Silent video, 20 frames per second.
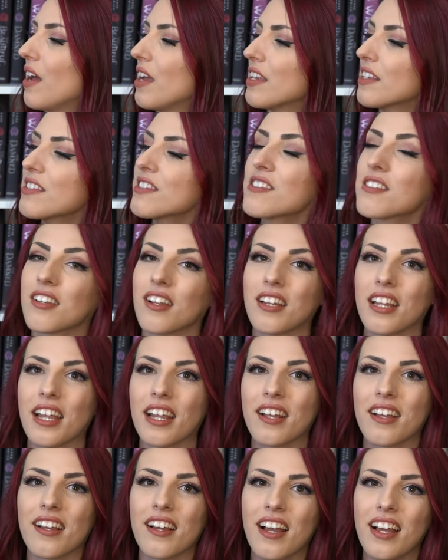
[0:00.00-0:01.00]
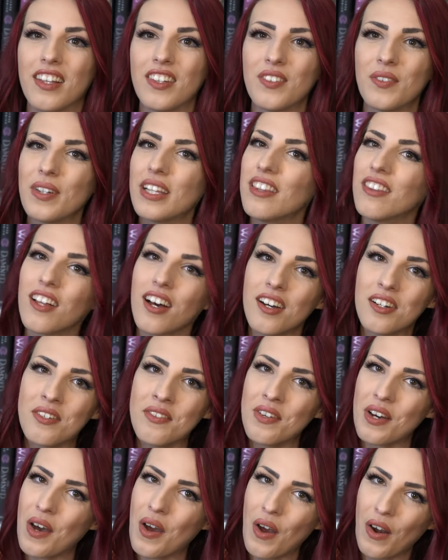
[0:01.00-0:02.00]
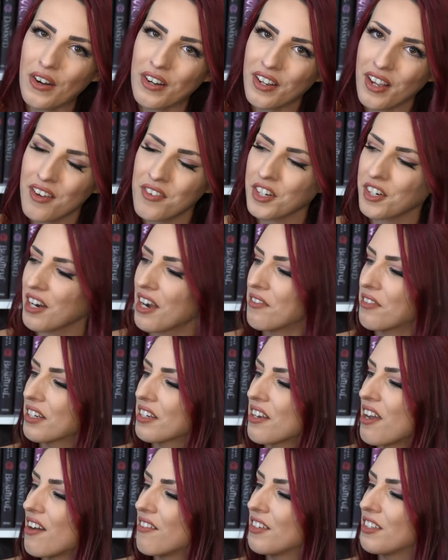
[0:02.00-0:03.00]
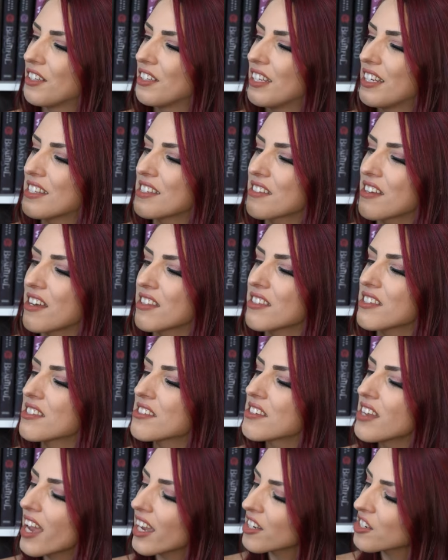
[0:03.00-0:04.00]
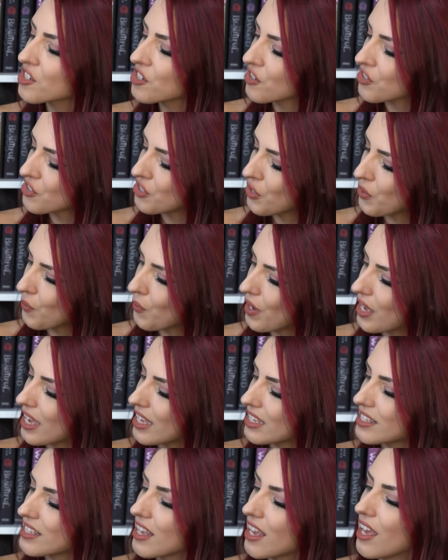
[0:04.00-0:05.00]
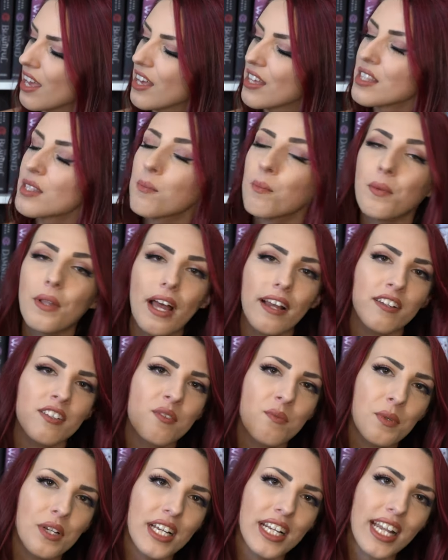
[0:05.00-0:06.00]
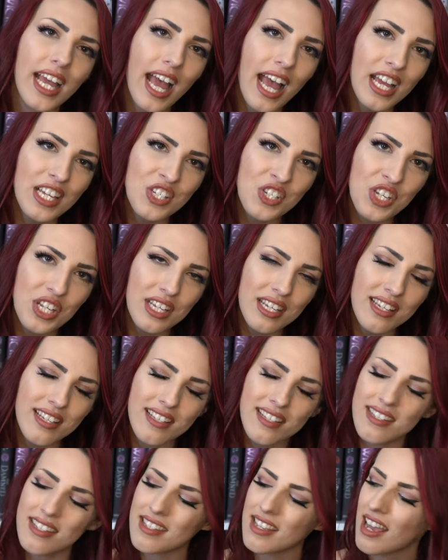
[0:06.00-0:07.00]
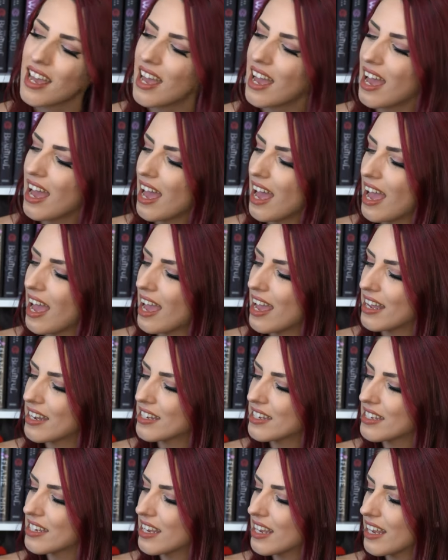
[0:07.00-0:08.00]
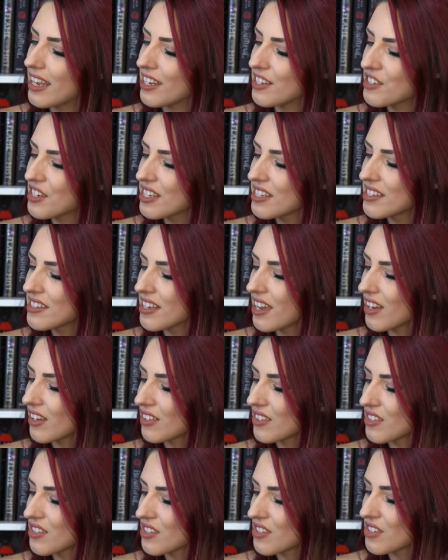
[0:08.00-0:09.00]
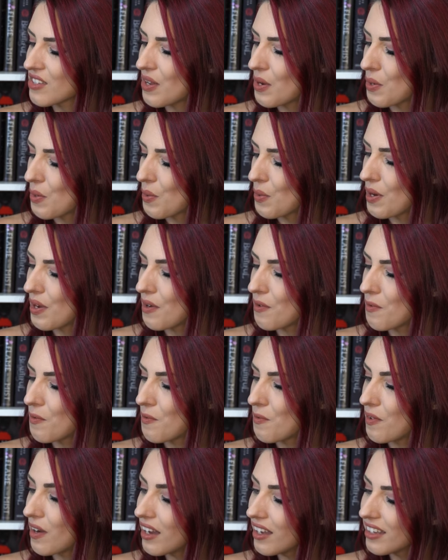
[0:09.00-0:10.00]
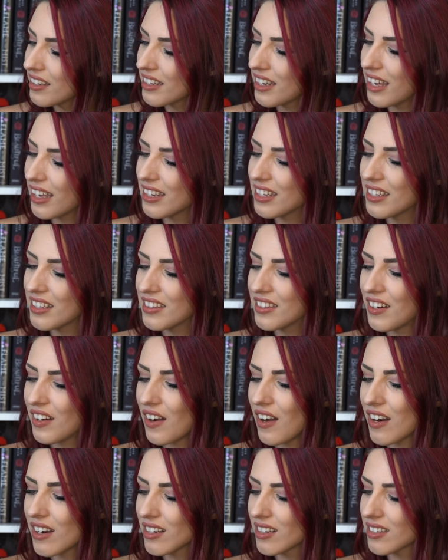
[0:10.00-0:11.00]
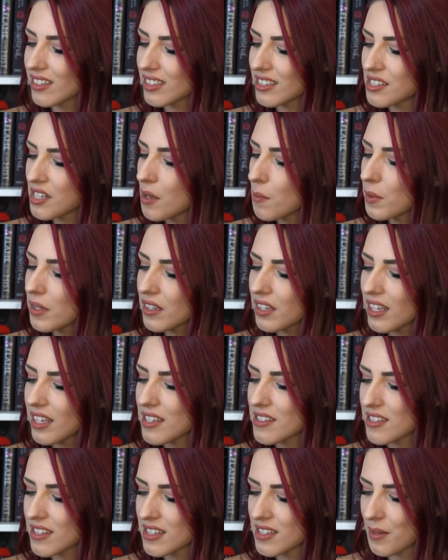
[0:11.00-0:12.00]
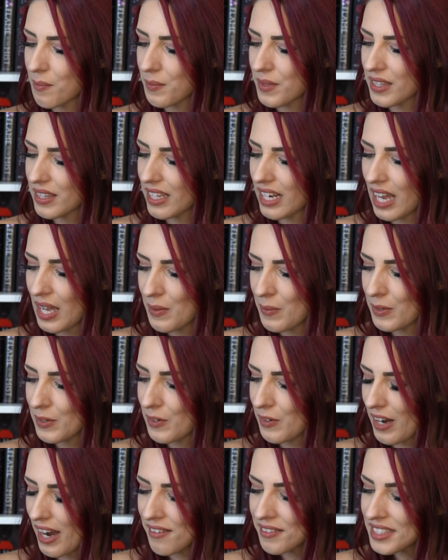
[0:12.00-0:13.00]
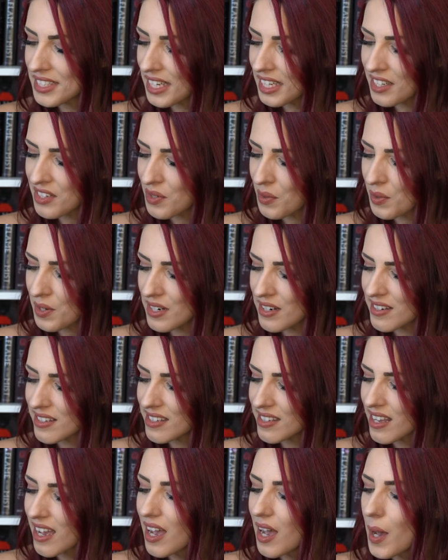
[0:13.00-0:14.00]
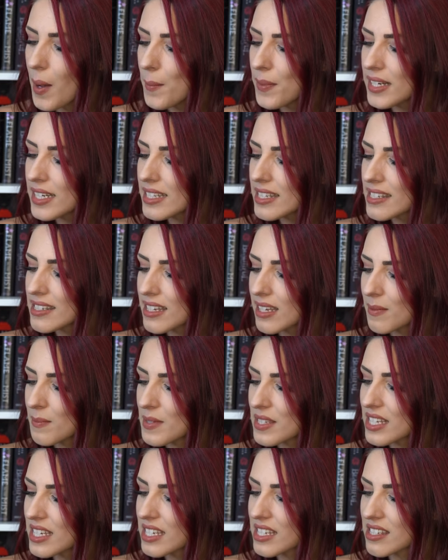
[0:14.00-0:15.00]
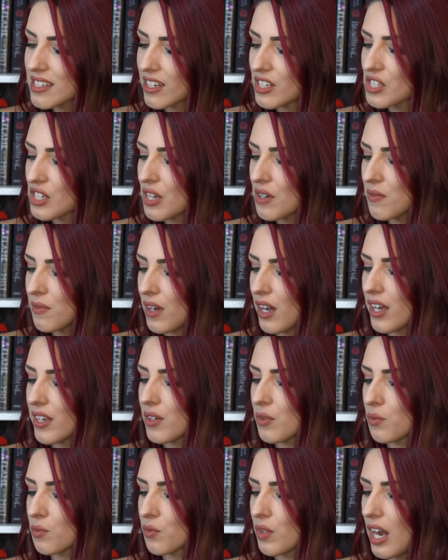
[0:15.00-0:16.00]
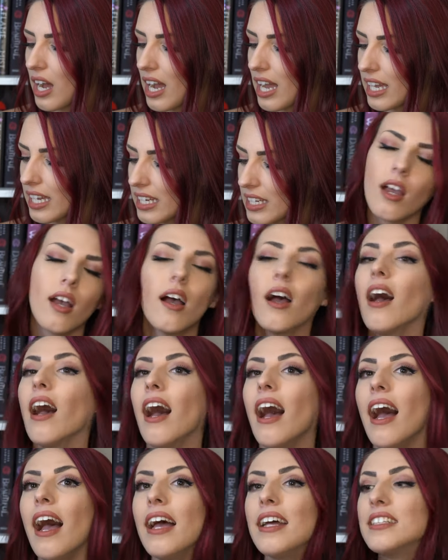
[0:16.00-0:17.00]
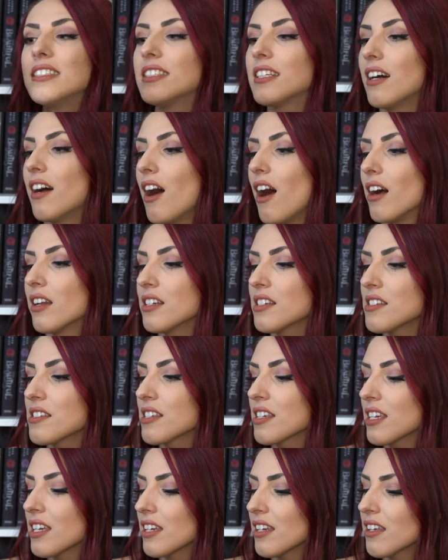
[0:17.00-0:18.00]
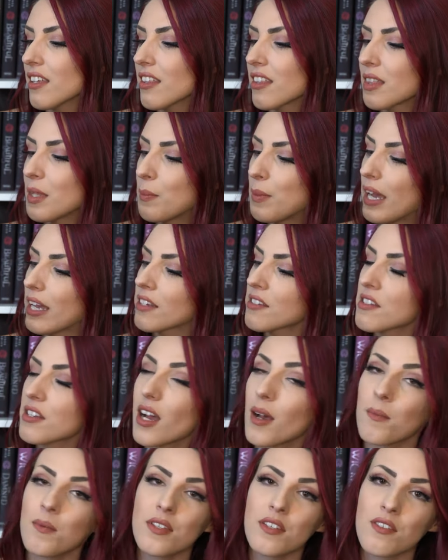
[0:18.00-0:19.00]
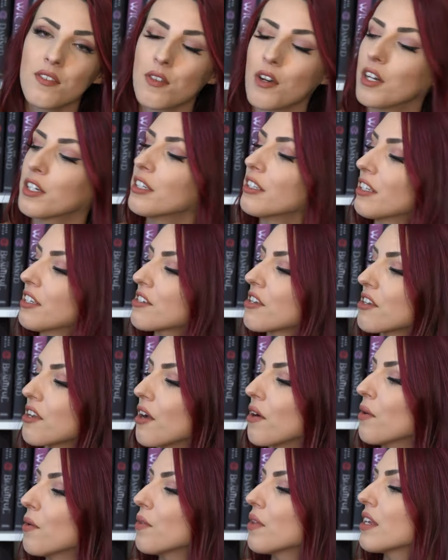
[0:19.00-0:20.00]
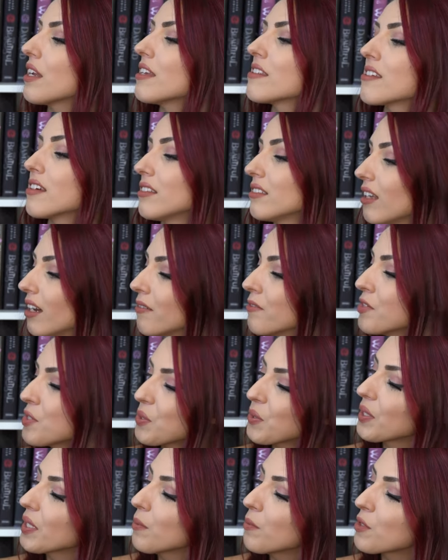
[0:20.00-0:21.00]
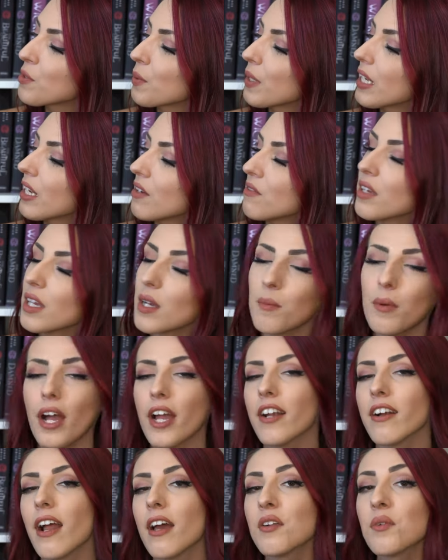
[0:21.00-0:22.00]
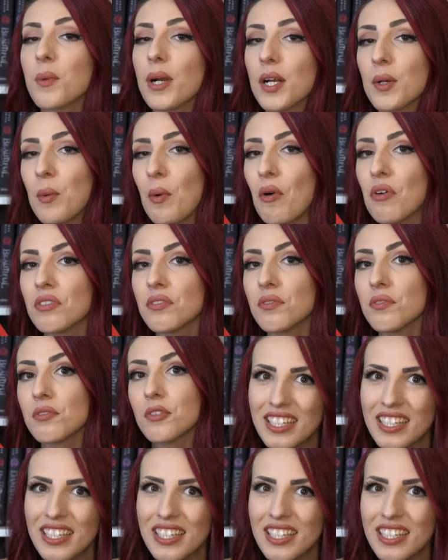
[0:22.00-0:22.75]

it's stunning. I, we love a hardcover graphic novel. It's got this texture to it, the black sprayed edges, and it just sounds so fun. And it, the art typically isn't something that I would gravitate towards, but it seems like such a fun ride. And honestly, the back synopsis is all you need to know that it's a love story between a vampire and a werewolf.